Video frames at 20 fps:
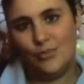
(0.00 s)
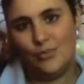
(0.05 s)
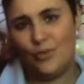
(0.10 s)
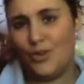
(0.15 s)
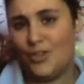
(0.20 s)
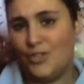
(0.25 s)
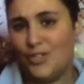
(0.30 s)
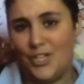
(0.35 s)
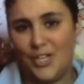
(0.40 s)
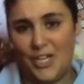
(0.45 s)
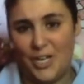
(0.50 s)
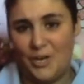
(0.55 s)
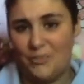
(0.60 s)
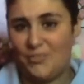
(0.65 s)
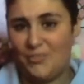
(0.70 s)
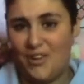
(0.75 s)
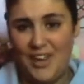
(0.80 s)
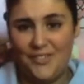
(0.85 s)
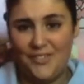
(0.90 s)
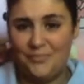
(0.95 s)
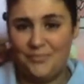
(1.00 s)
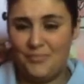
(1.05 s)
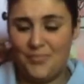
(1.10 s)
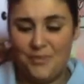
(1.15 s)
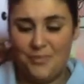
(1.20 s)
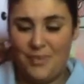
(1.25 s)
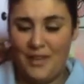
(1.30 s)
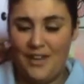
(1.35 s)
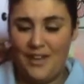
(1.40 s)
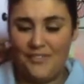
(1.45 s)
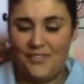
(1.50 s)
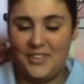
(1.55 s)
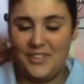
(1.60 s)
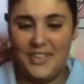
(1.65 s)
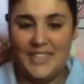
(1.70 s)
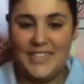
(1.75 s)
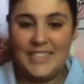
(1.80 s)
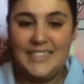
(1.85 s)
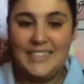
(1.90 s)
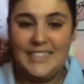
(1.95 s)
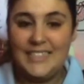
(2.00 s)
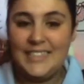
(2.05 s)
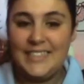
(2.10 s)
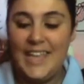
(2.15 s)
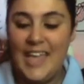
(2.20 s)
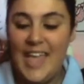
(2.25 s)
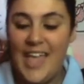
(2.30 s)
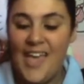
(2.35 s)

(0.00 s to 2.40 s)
Why don't I pre prepare for this?